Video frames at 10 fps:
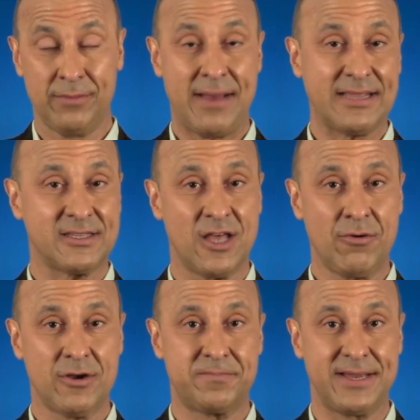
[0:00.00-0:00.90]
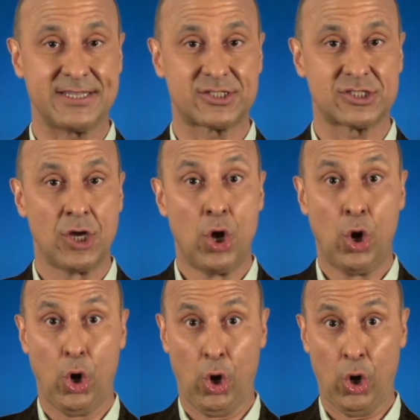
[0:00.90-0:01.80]
Back to lower in pitch.
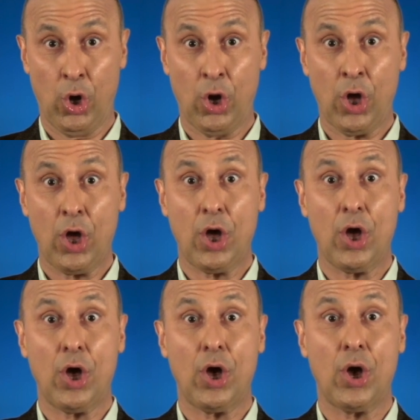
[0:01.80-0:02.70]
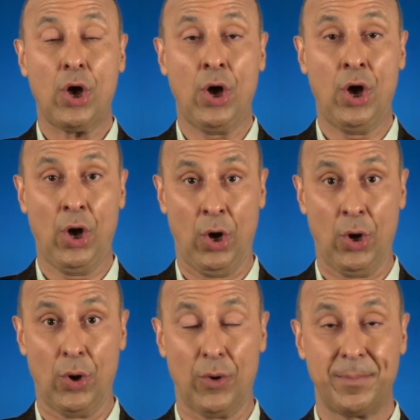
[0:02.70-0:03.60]

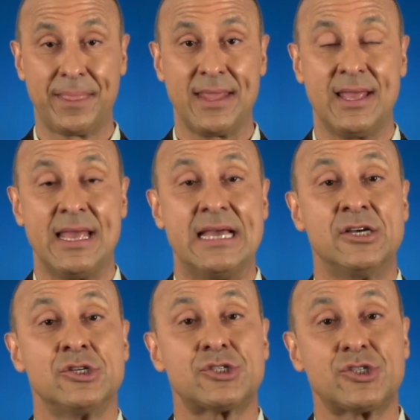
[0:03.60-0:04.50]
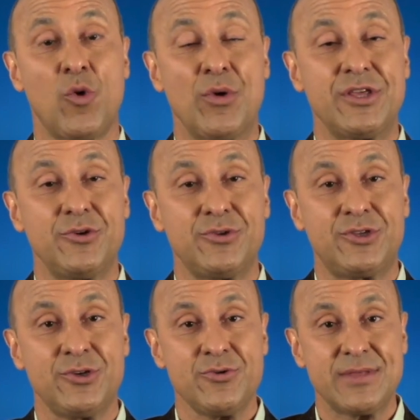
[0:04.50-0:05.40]
Oh! So when you
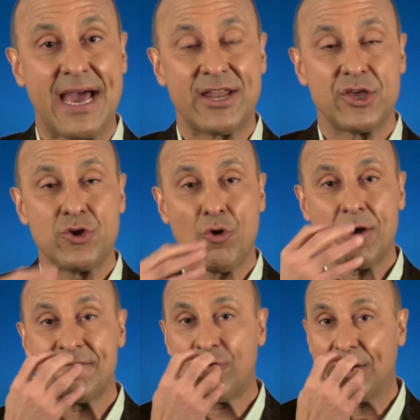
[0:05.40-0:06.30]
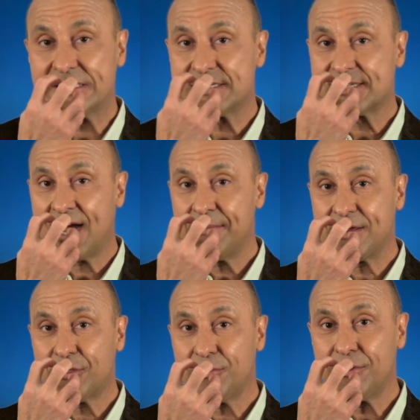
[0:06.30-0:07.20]
do that, your voice is
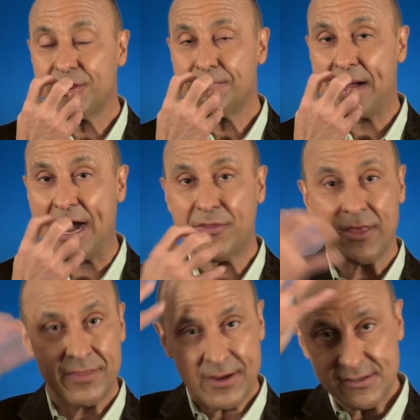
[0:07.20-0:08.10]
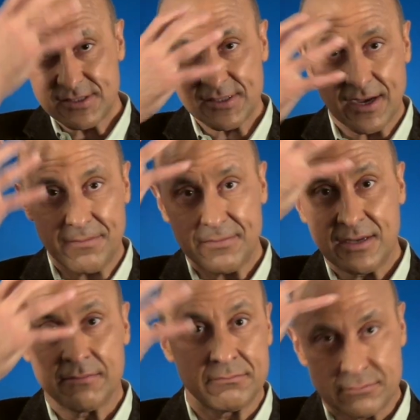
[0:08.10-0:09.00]
coming through your mouth. There's
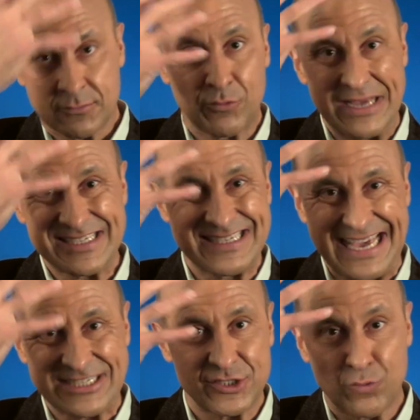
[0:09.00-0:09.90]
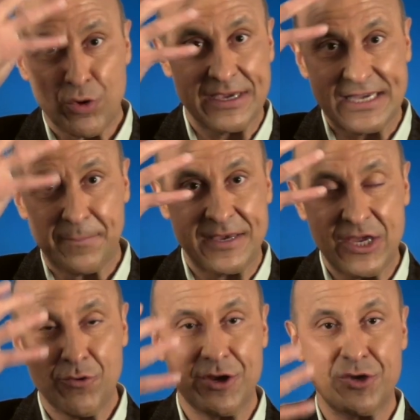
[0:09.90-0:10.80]
some resonation working up
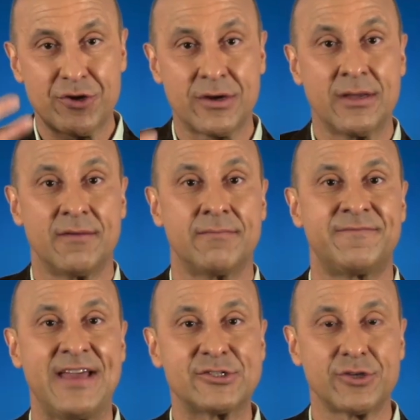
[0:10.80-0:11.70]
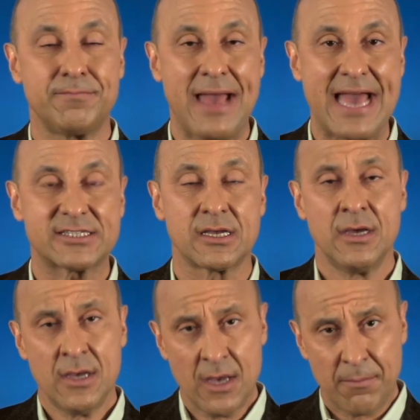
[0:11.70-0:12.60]
here in your facial mask,
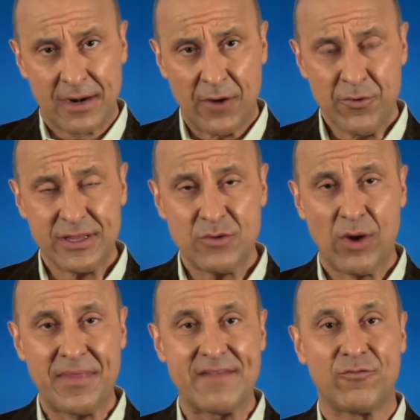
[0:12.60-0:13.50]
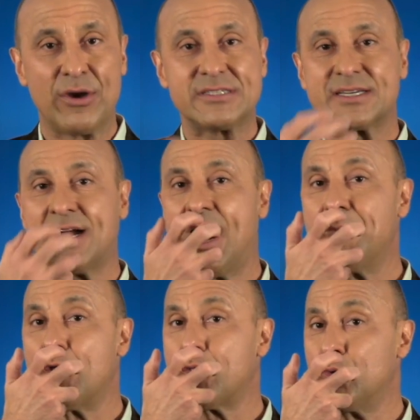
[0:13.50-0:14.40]
but I really want that voice to
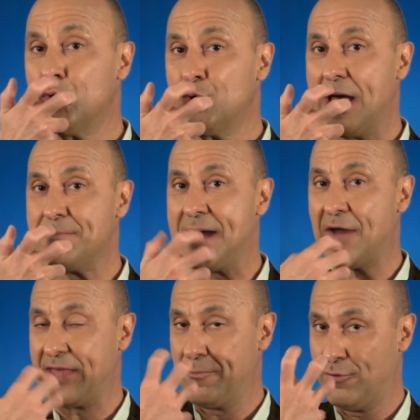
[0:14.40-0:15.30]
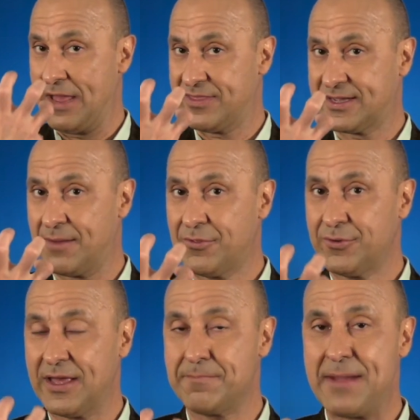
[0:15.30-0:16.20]
come through that mouth, that breath to come
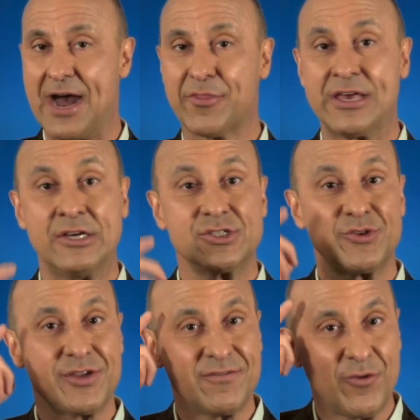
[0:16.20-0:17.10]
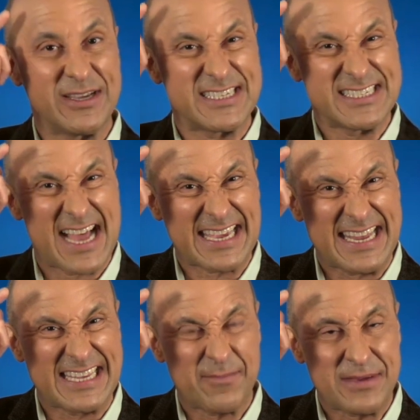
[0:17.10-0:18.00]
through that mouth, so that your voice is not
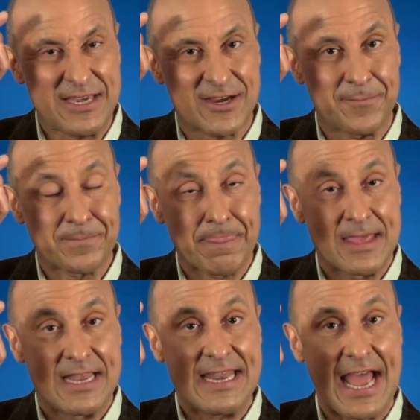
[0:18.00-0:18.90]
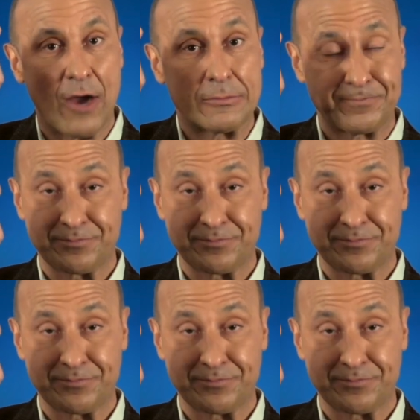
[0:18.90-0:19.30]
getting up here. Now,